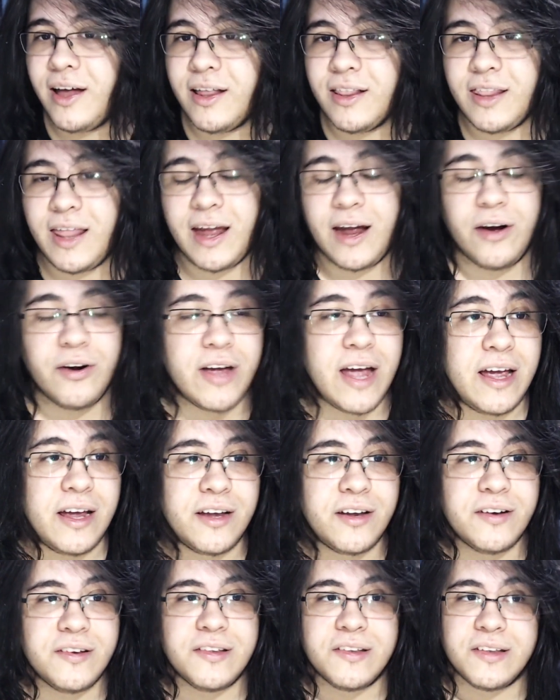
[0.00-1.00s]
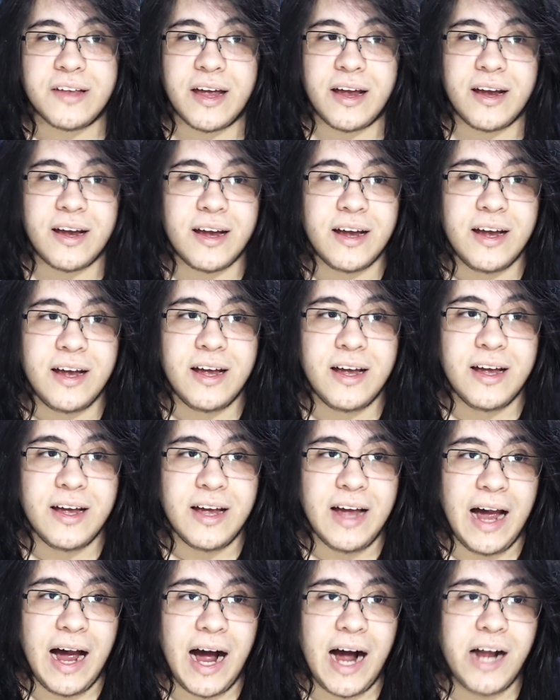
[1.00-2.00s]
like, okay, here's the thing.
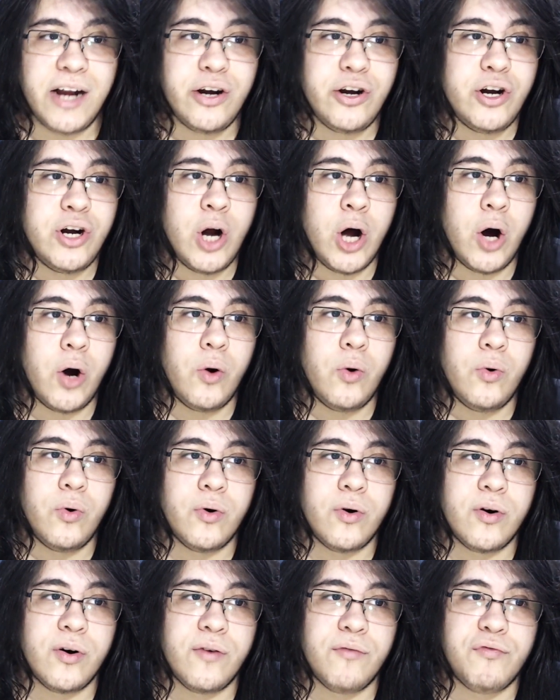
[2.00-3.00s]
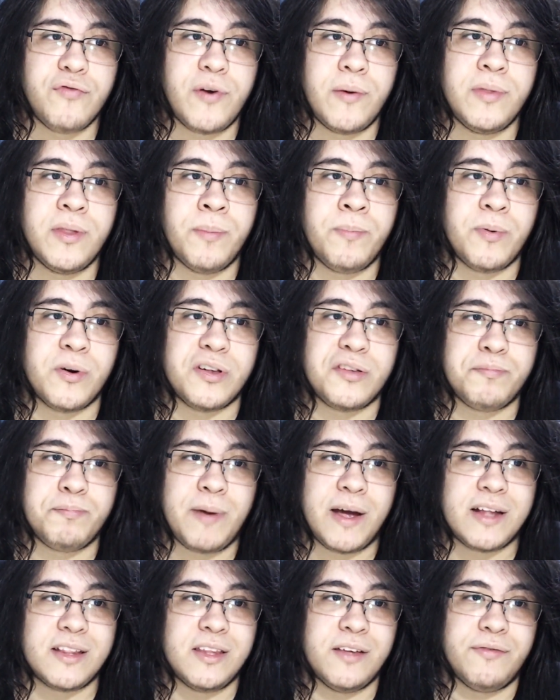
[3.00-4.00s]
I don't know from the
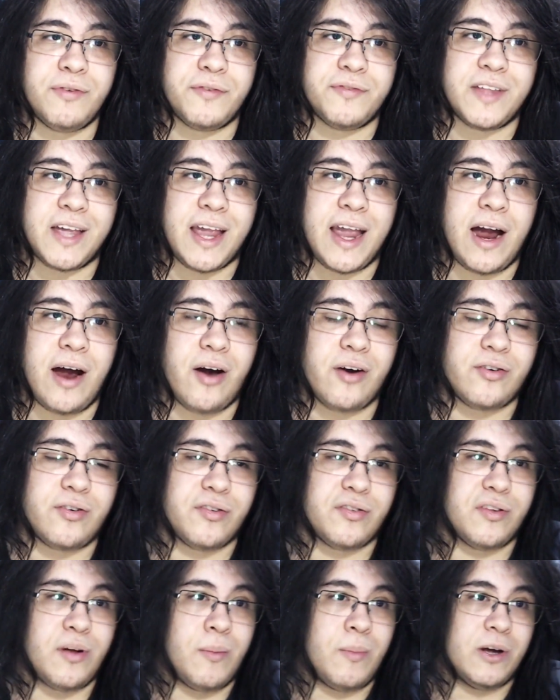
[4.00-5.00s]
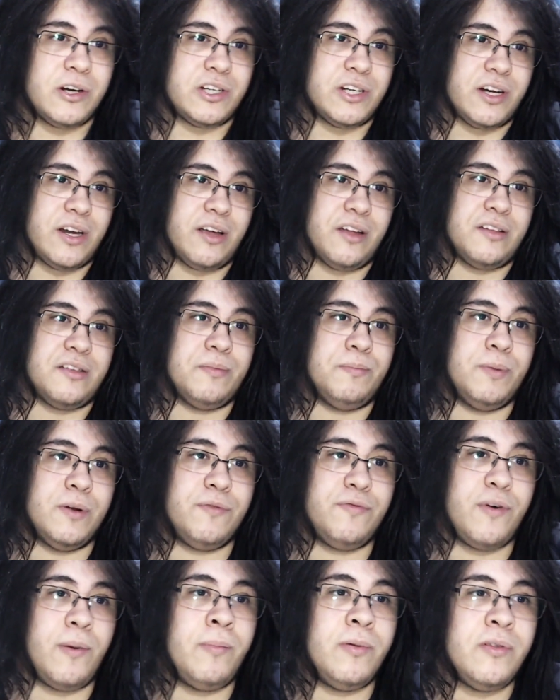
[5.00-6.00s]
perspective of the character so much it is,
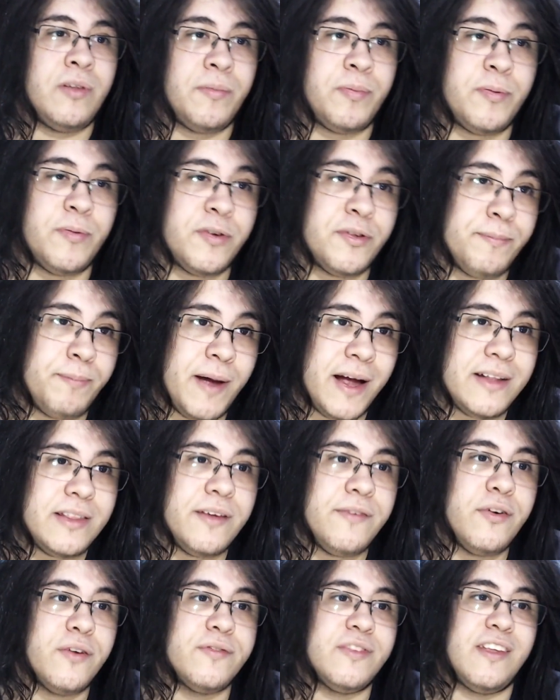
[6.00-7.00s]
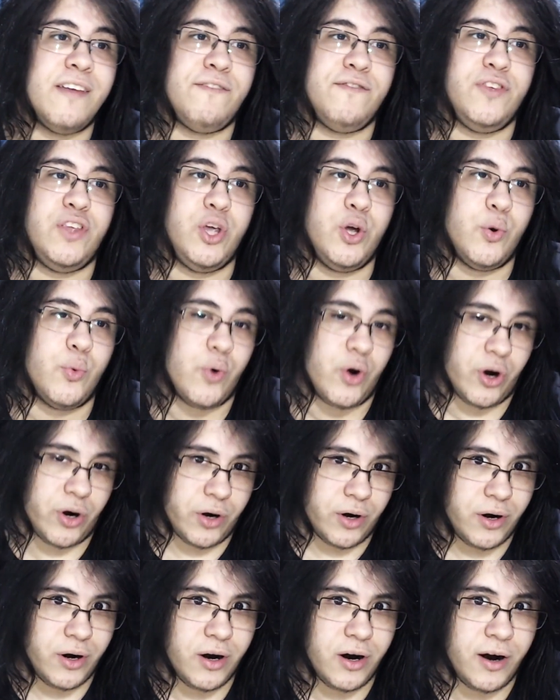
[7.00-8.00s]
but from the perspective of the
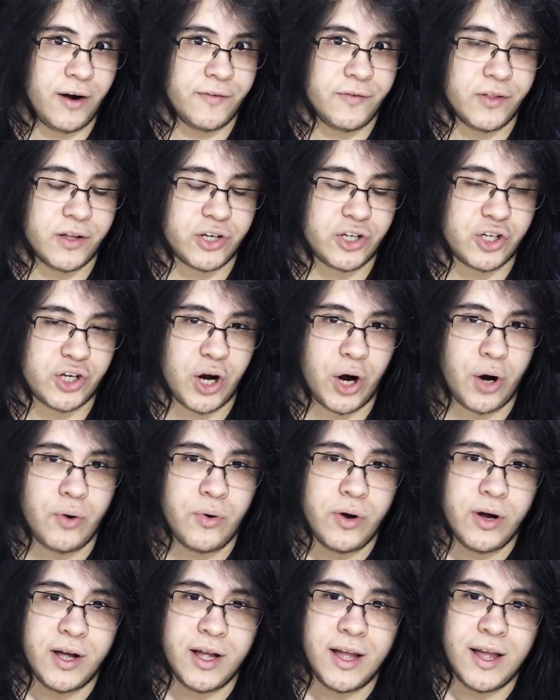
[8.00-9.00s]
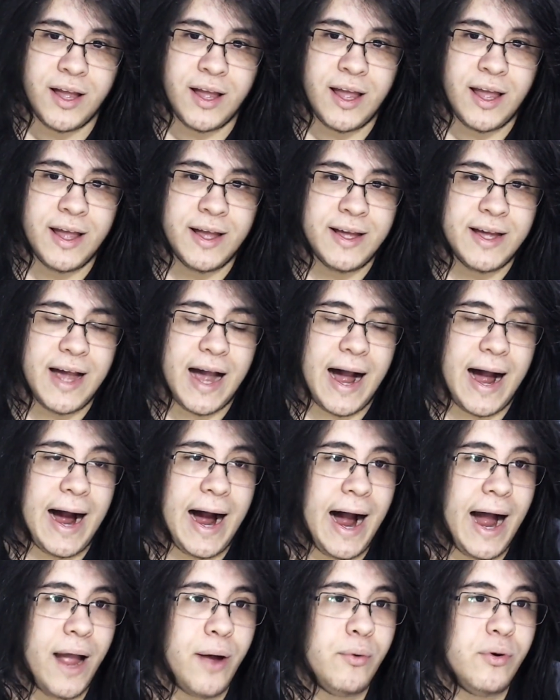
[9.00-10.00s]
viewer of the show,
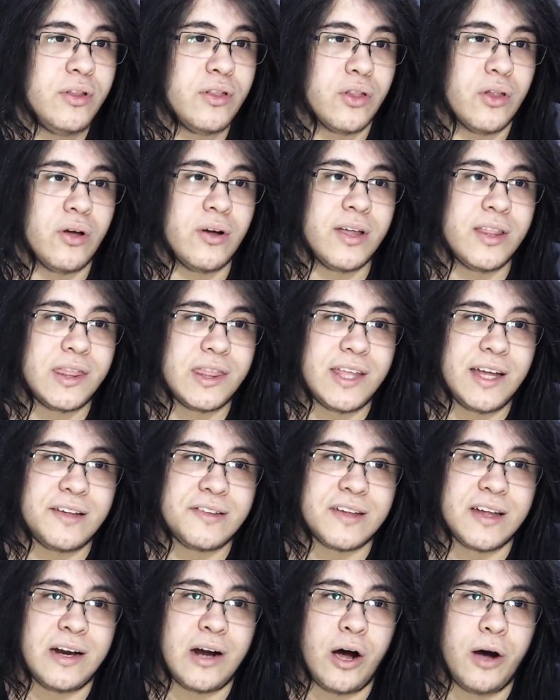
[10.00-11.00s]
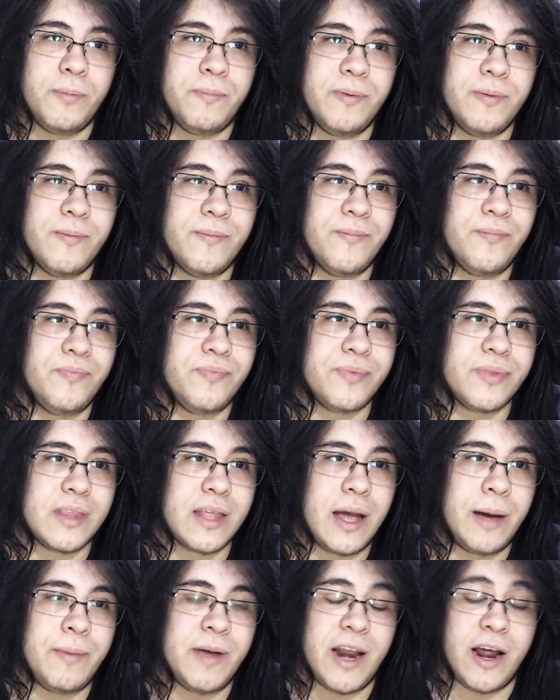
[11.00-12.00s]
I would look at this and I
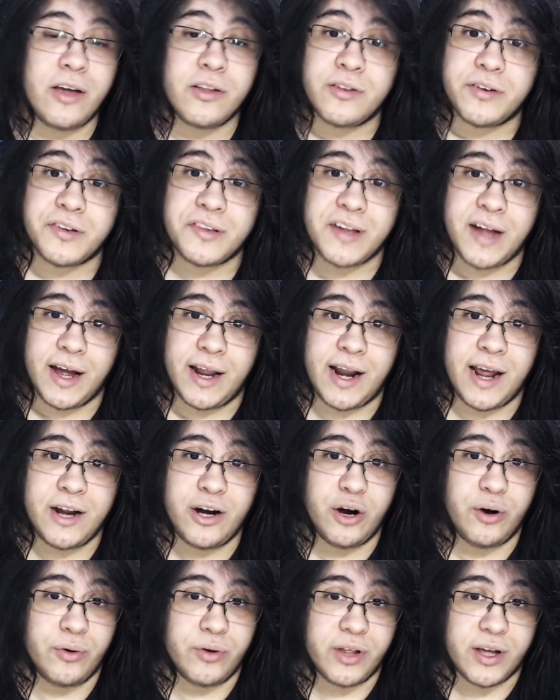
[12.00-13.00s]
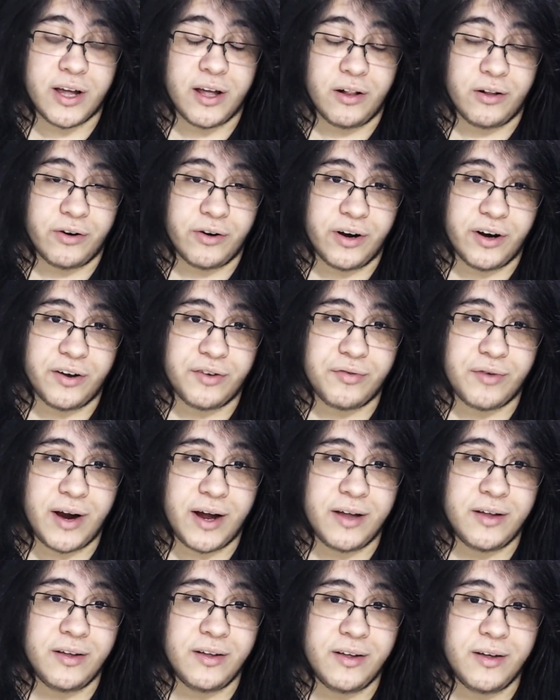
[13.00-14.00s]
understand, I know who the killer is,
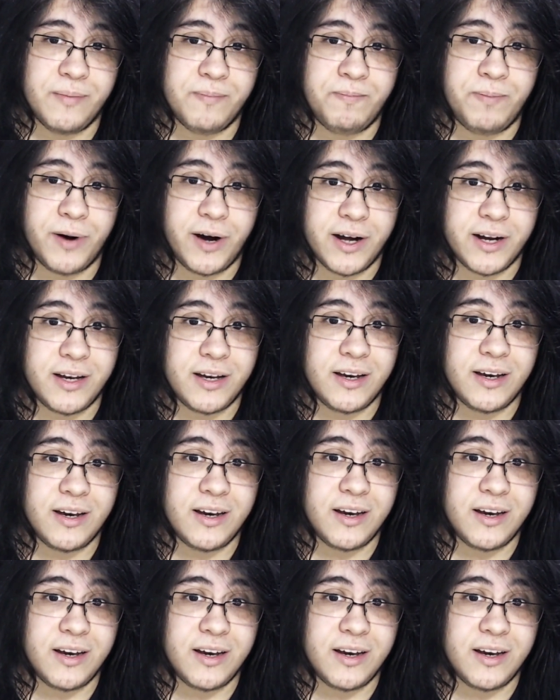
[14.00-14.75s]
right? But